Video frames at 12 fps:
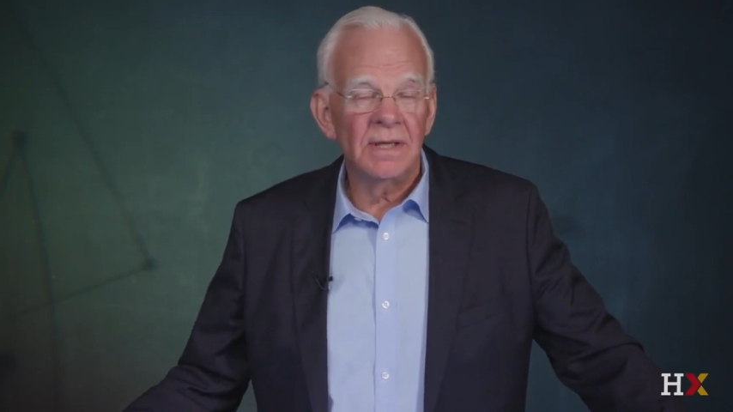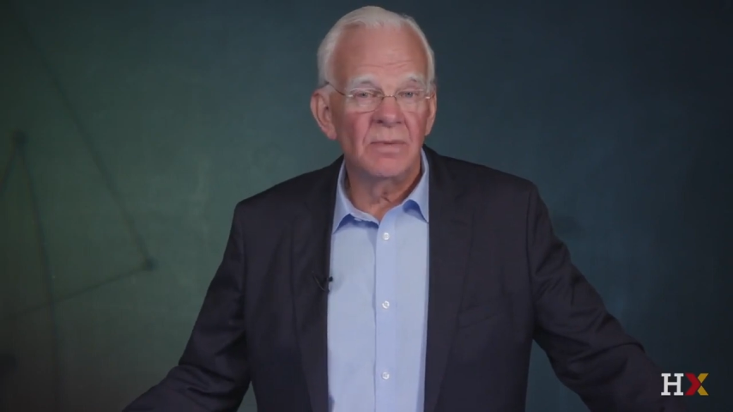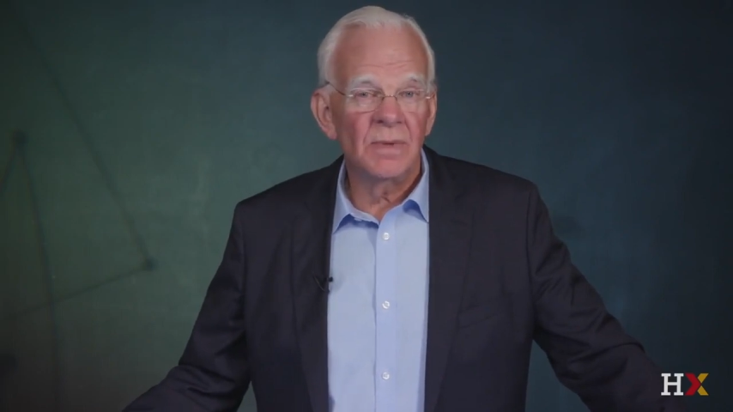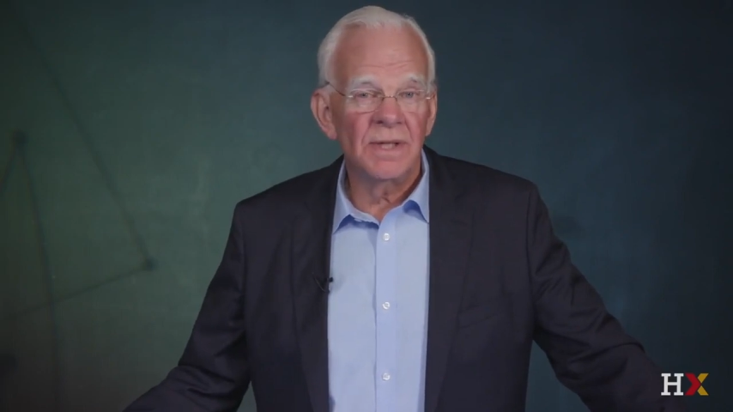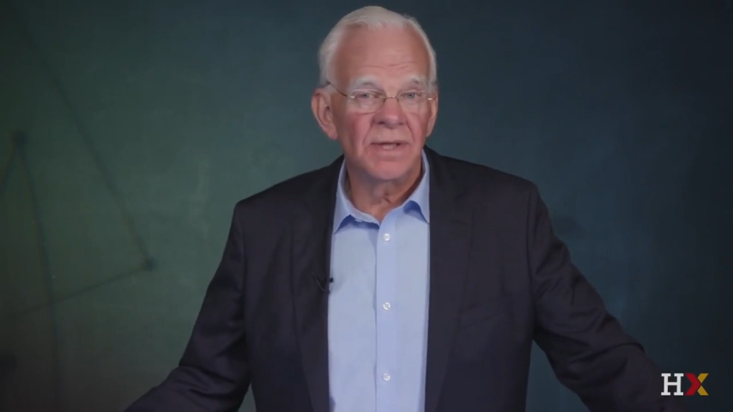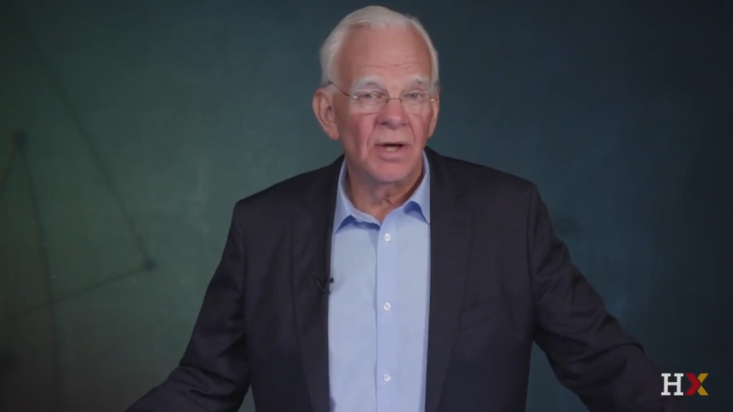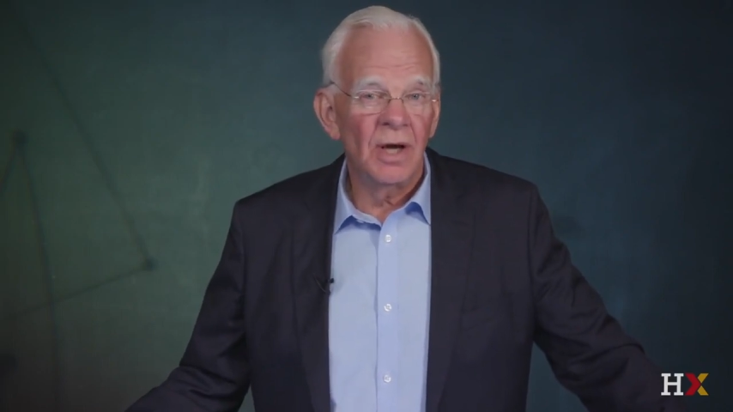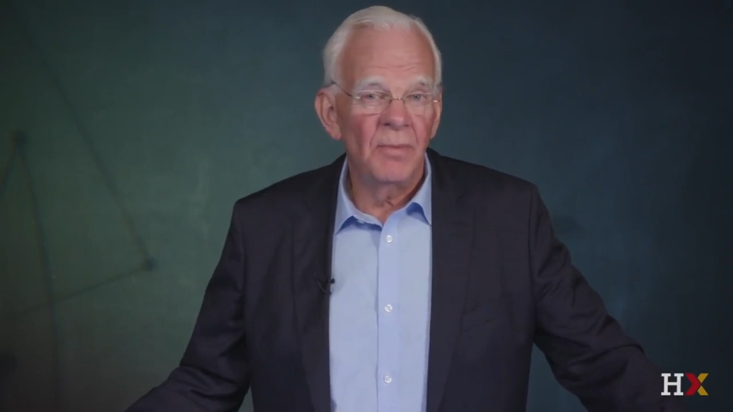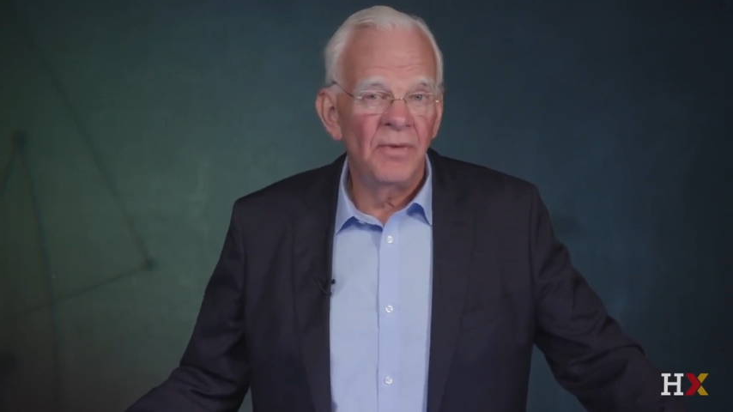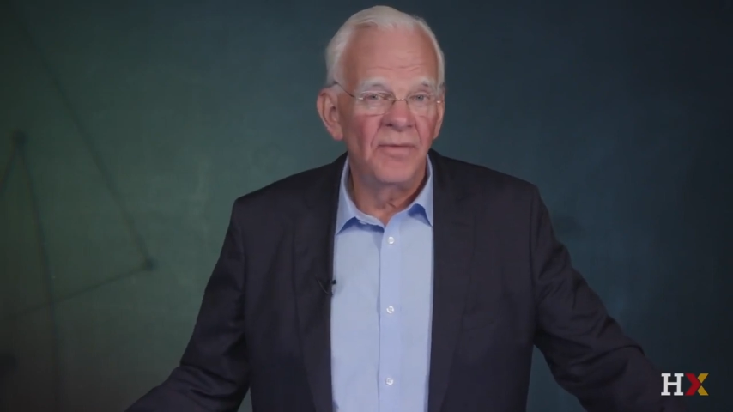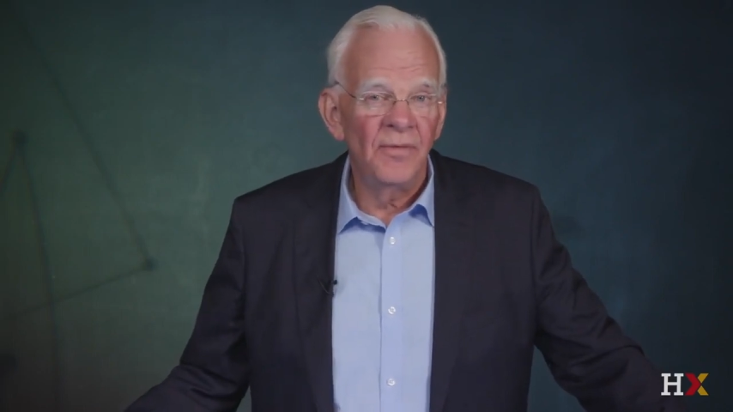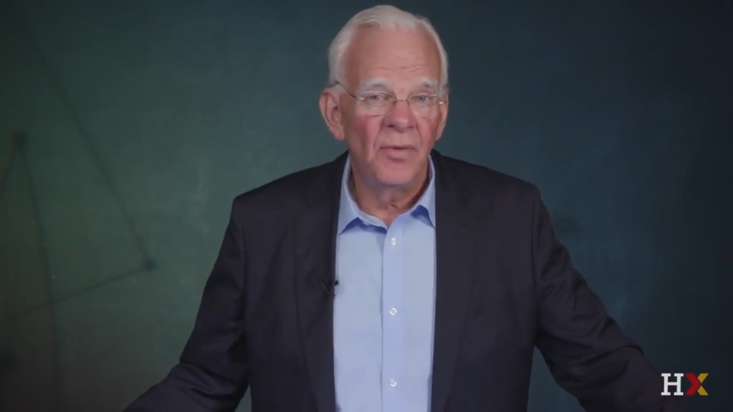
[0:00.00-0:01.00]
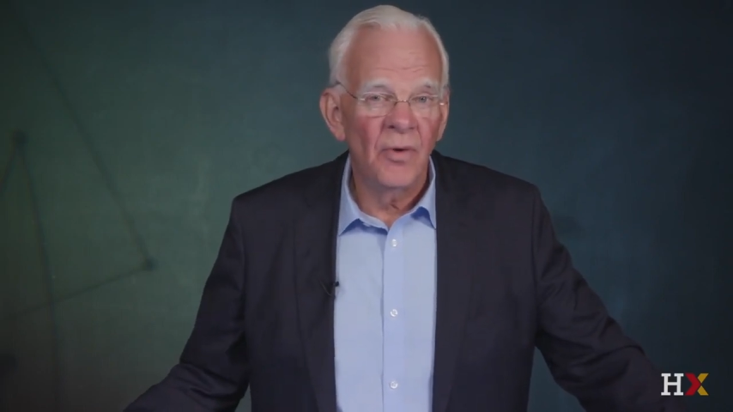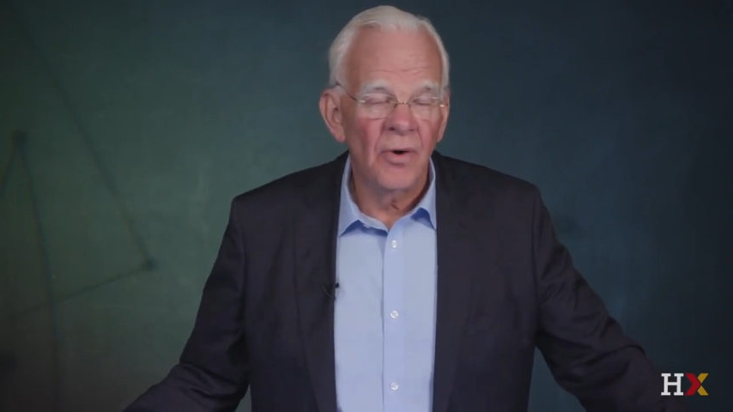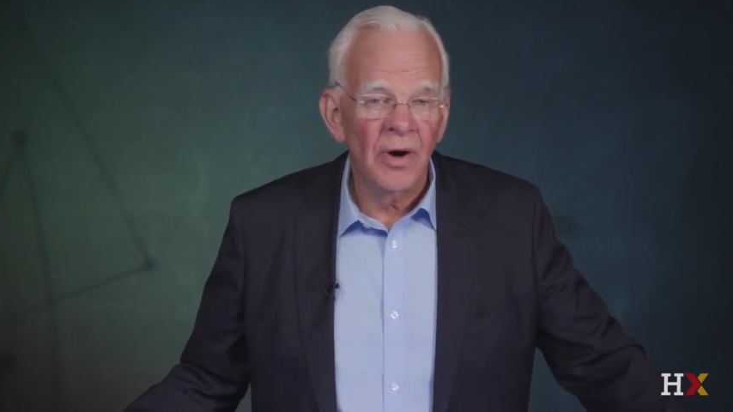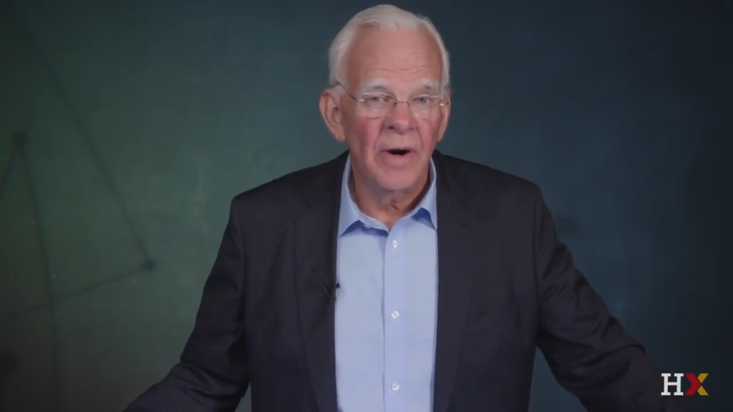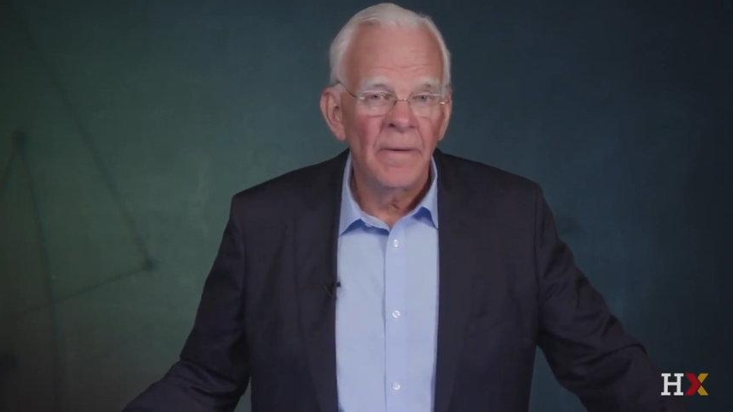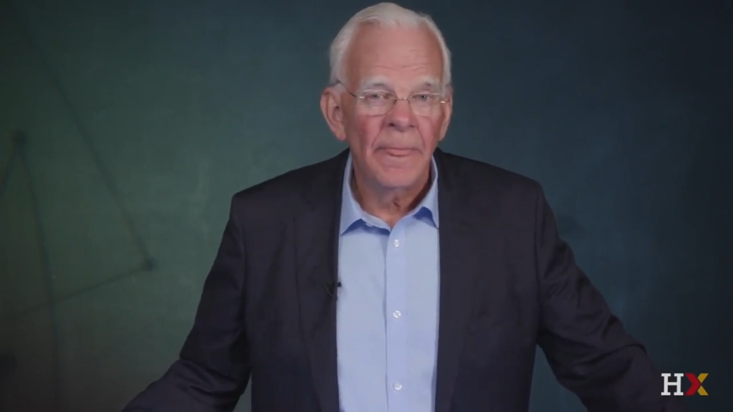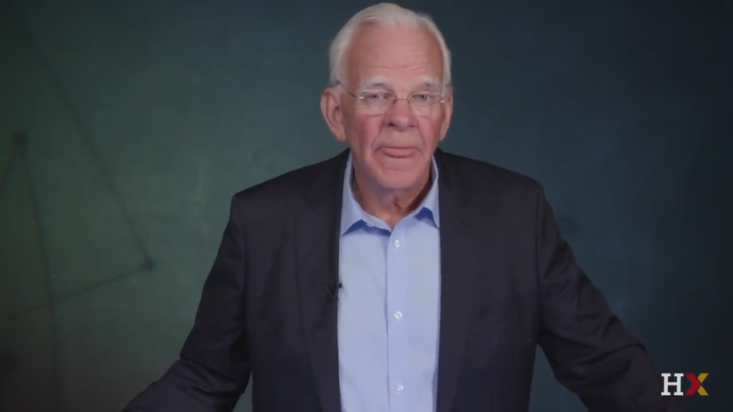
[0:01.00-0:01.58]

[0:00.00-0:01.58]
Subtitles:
as we saw before,